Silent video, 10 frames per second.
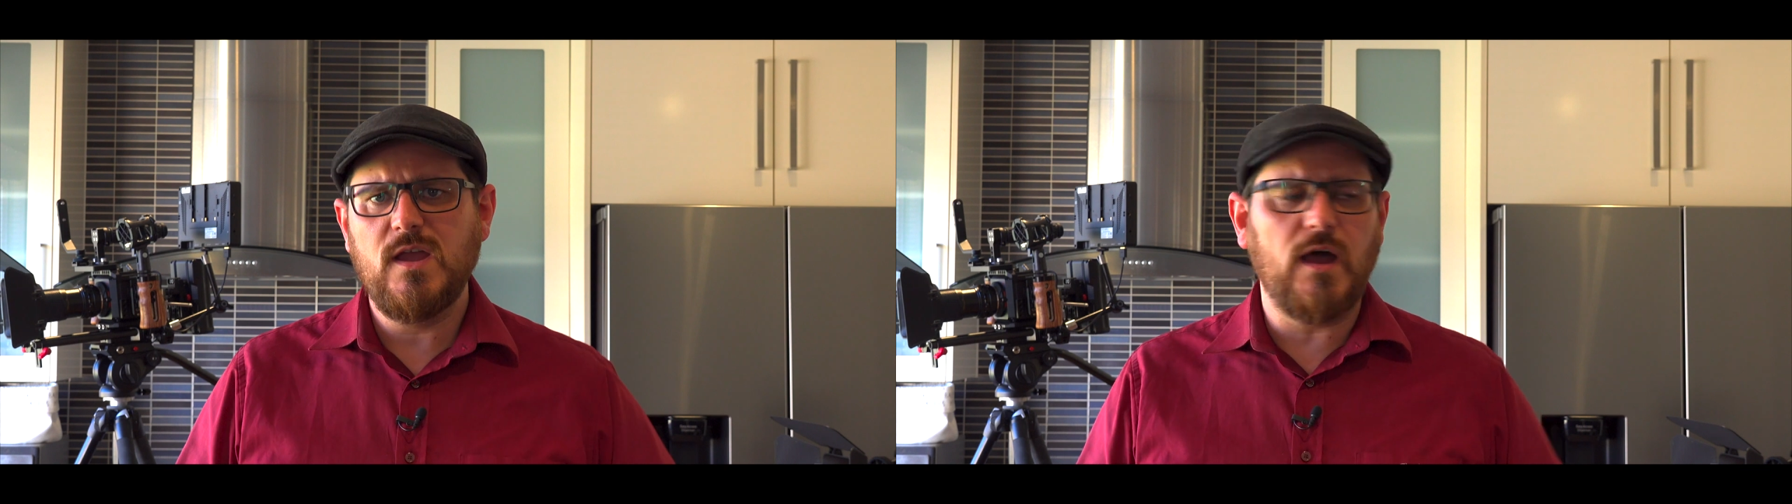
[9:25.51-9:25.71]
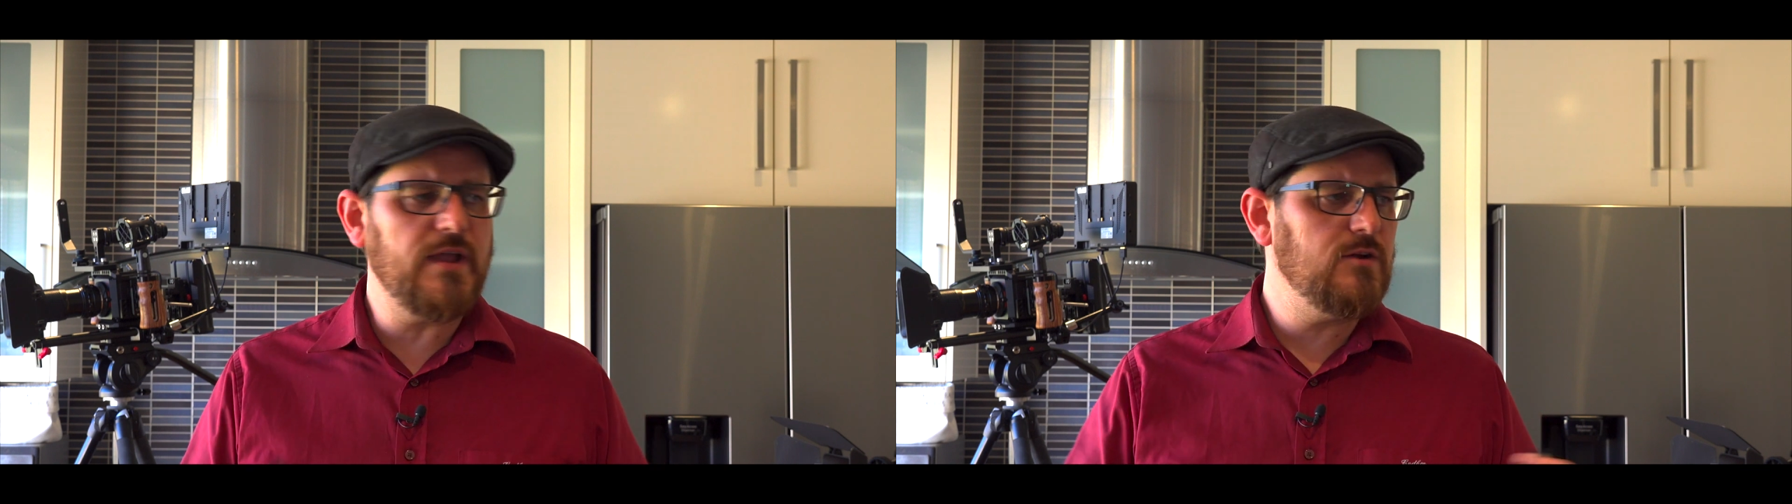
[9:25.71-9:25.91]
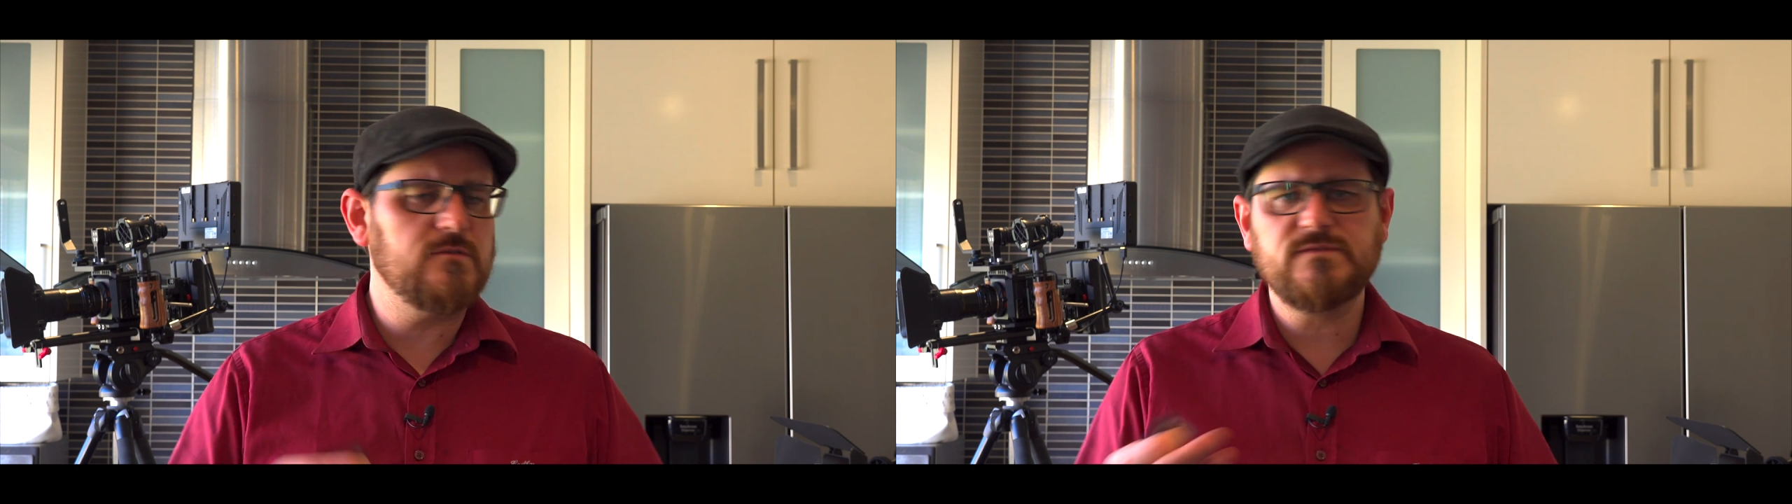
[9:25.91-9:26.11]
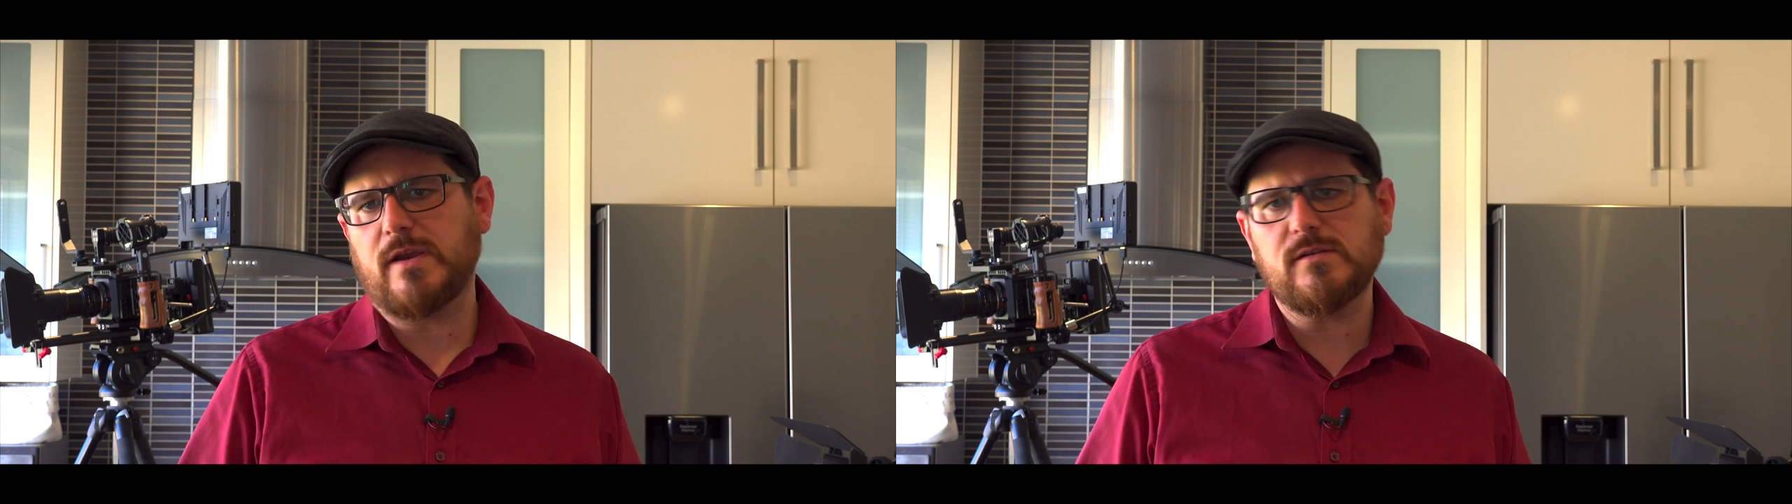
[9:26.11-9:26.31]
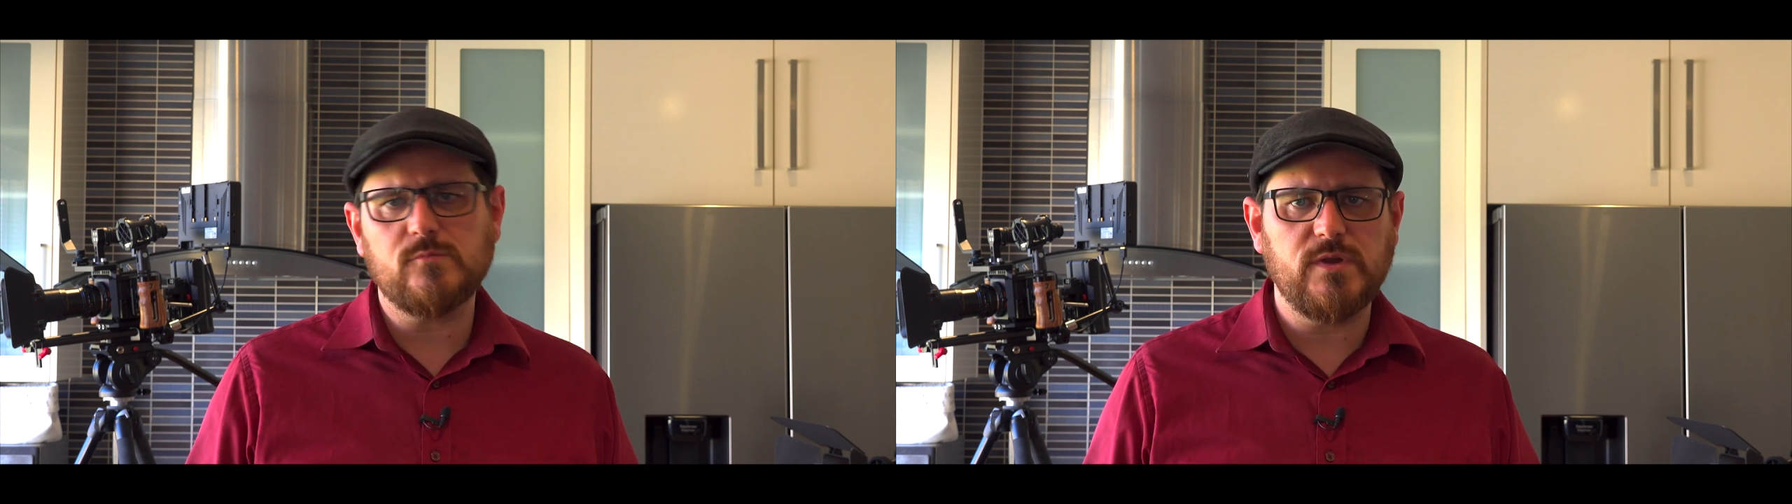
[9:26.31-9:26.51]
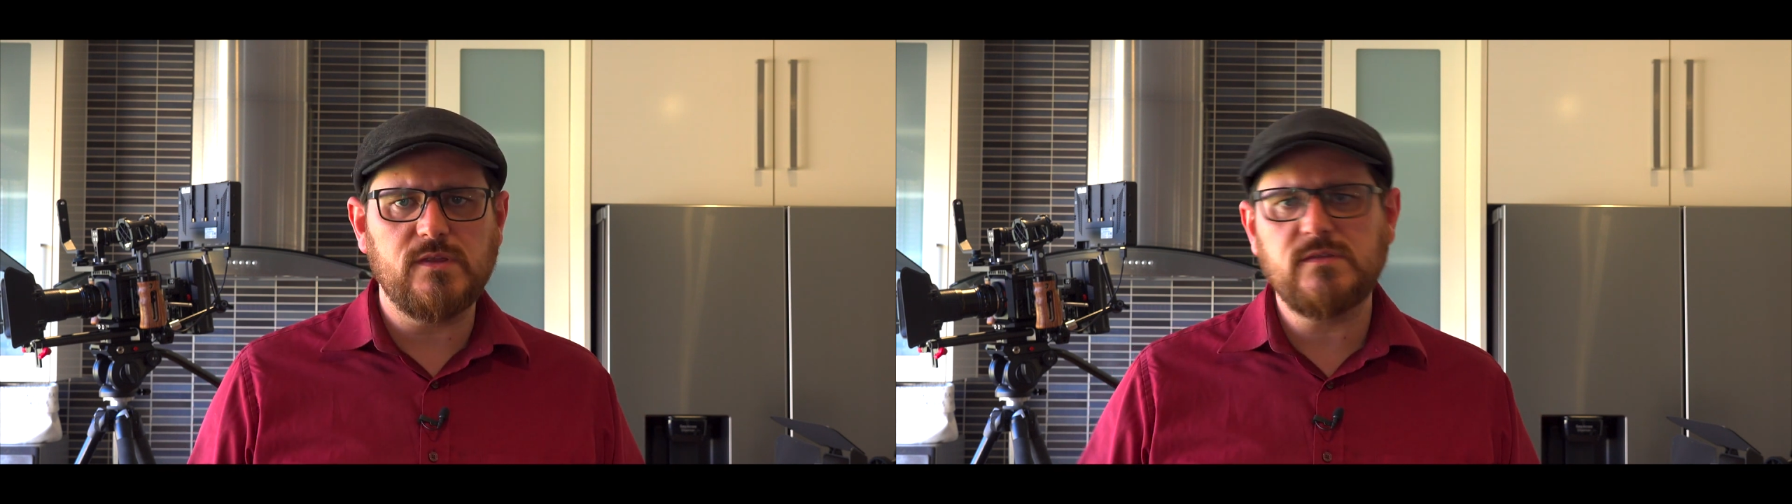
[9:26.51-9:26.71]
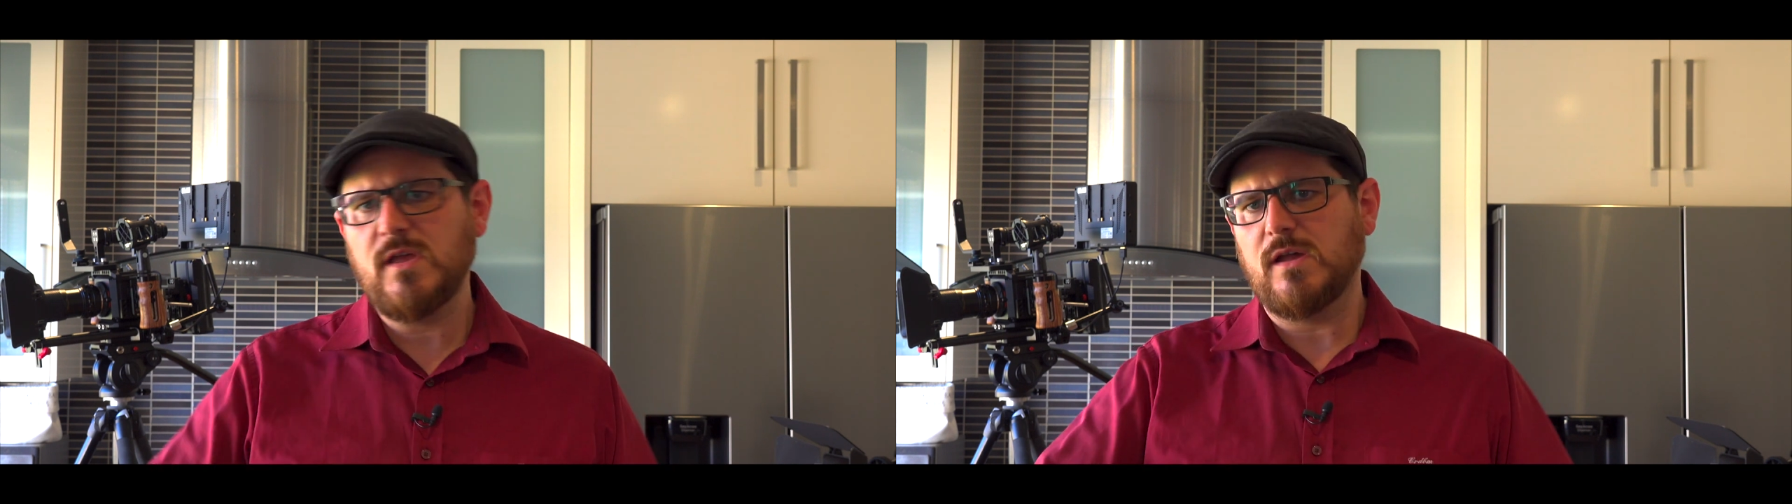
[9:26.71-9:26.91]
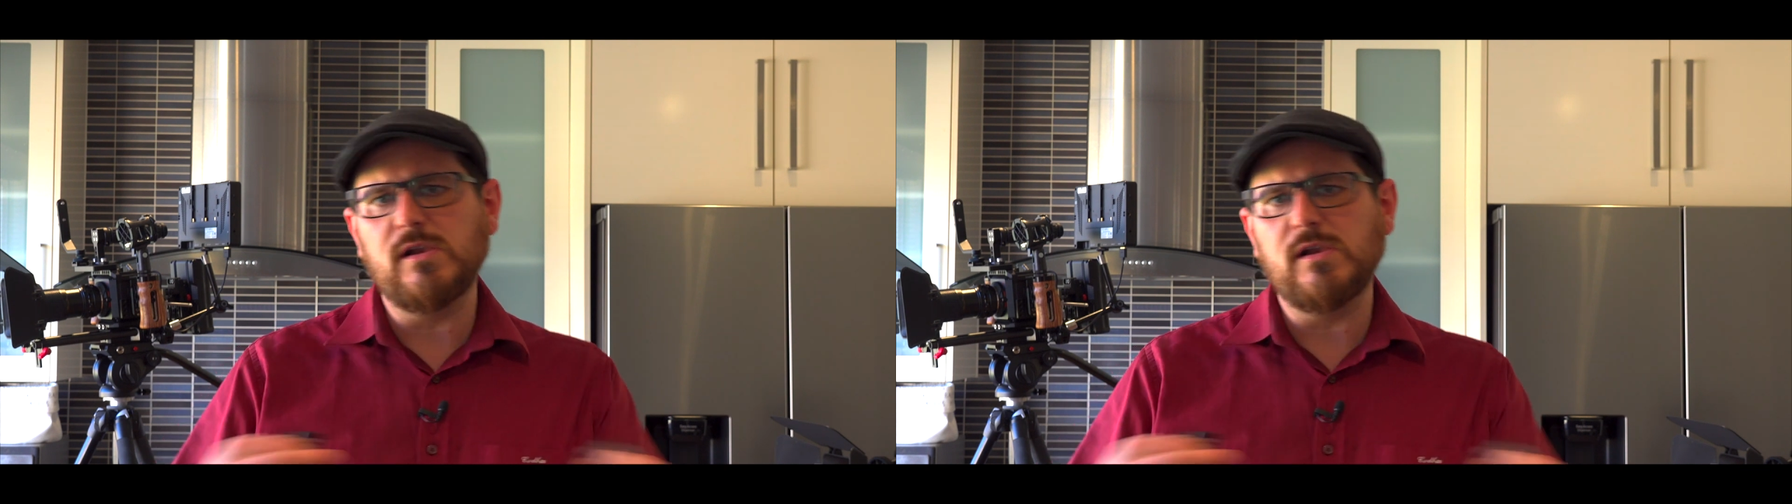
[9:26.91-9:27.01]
I could have done it with